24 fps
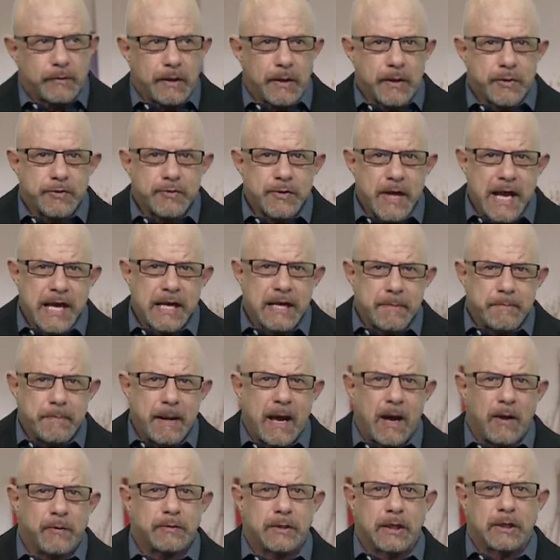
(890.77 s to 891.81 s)
Think
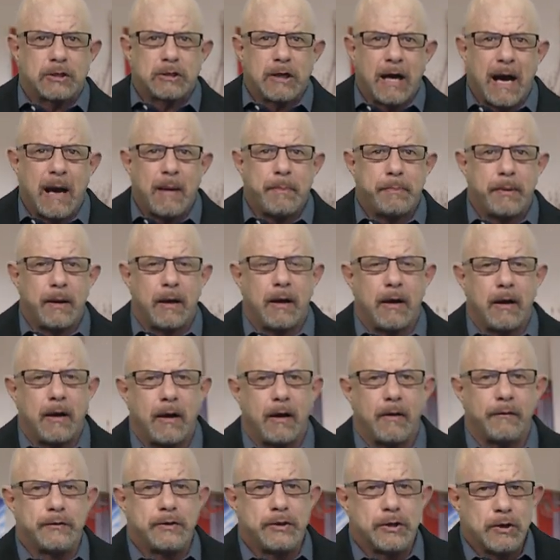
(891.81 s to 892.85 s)
about the top
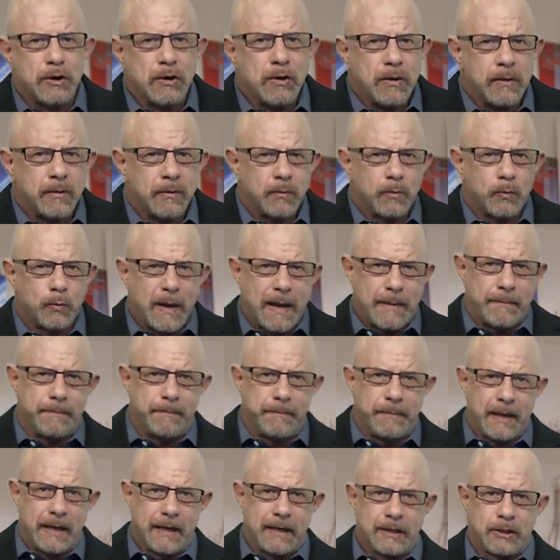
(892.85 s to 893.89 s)
of your web
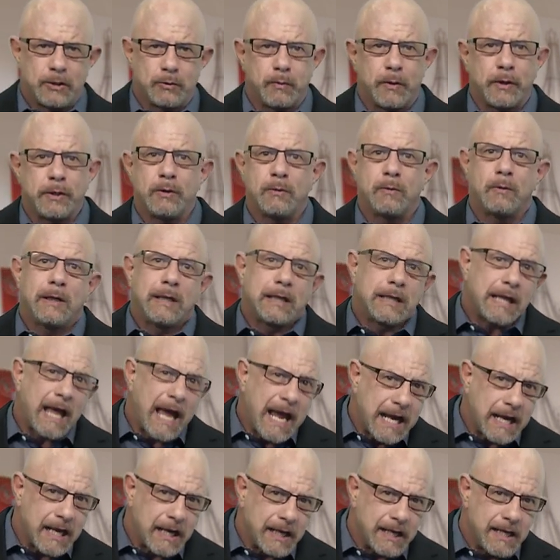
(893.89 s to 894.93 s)
page where you
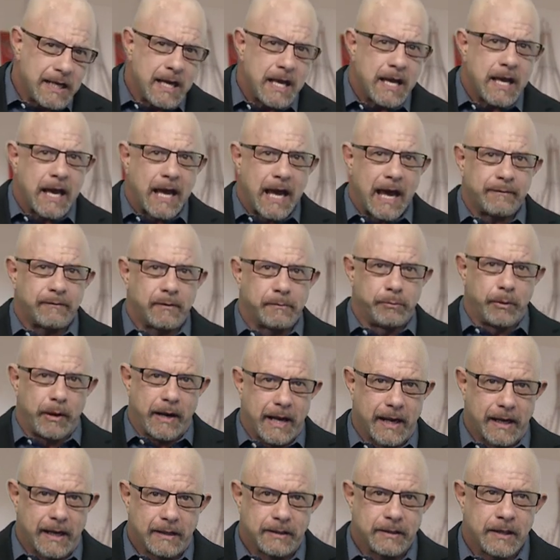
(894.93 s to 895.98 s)
likely have a
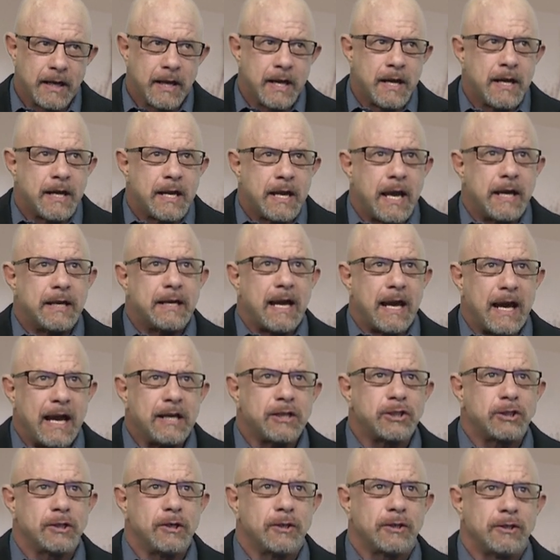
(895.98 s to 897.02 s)
brand and
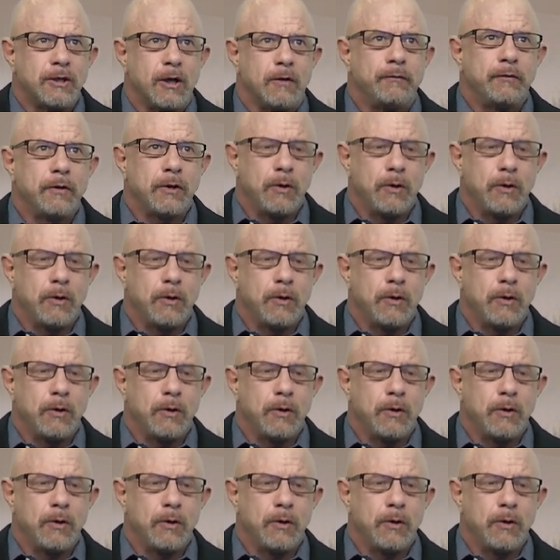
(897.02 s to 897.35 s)
ask yourself a